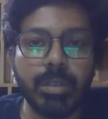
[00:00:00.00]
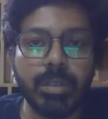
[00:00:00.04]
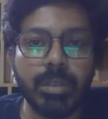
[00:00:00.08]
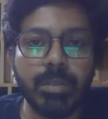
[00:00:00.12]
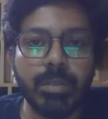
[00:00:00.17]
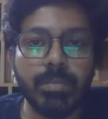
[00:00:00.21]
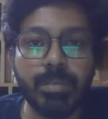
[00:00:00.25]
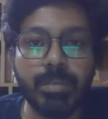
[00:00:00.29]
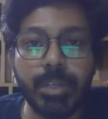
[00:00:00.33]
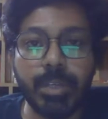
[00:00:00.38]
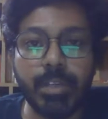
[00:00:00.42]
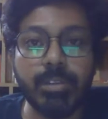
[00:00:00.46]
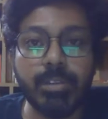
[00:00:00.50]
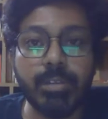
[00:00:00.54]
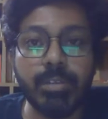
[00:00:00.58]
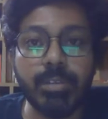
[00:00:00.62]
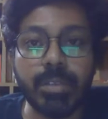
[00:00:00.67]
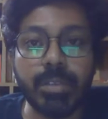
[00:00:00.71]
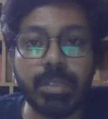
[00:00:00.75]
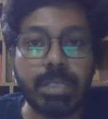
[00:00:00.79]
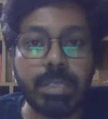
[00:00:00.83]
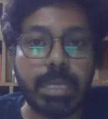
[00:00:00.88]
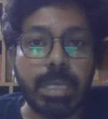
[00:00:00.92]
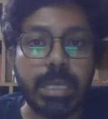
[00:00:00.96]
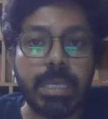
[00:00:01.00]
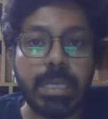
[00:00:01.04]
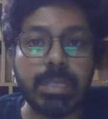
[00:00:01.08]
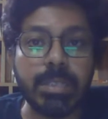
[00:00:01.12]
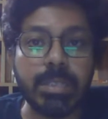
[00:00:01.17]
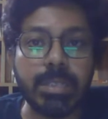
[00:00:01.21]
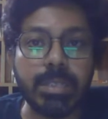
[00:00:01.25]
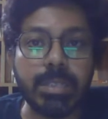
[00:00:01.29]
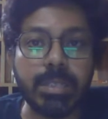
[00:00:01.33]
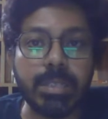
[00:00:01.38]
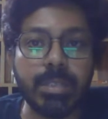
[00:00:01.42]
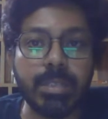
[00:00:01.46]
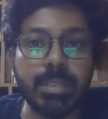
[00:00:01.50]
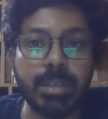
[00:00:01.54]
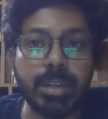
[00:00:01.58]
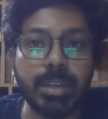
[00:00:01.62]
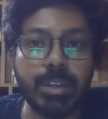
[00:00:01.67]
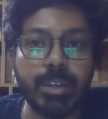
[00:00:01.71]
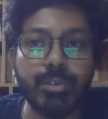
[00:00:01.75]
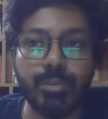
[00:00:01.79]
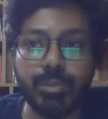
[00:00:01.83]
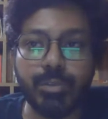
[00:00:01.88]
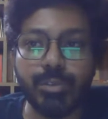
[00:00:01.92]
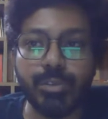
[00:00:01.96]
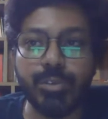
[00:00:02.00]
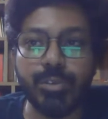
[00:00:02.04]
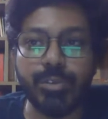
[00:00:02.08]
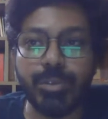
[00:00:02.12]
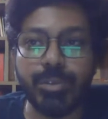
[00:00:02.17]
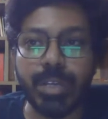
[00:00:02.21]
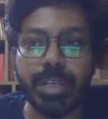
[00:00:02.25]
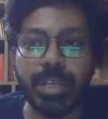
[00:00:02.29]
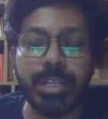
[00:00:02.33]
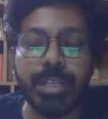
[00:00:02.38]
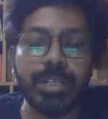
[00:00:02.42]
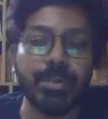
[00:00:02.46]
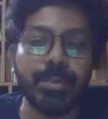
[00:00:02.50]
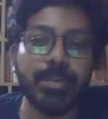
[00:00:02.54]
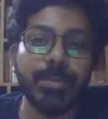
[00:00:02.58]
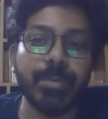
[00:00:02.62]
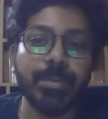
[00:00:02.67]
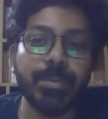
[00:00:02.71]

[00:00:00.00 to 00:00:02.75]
beard all these things. I don't know, really know.